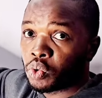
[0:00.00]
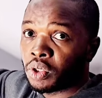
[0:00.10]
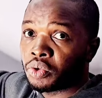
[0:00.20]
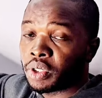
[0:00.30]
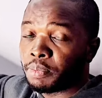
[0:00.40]
this
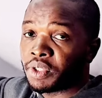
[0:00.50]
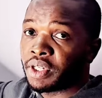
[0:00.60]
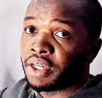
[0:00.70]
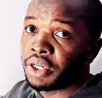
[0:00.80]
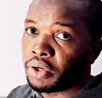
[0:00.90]
one to
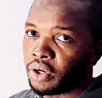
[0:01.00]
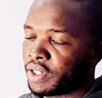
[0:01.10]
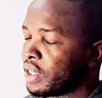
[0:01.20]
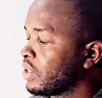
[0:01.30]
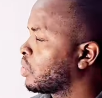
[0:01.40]
represent the
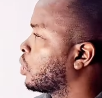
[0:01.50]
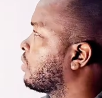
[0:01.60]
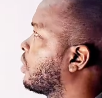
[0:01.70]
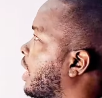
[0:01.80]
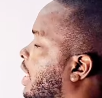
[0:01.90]
audience. So
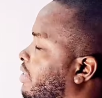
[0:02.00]
if you're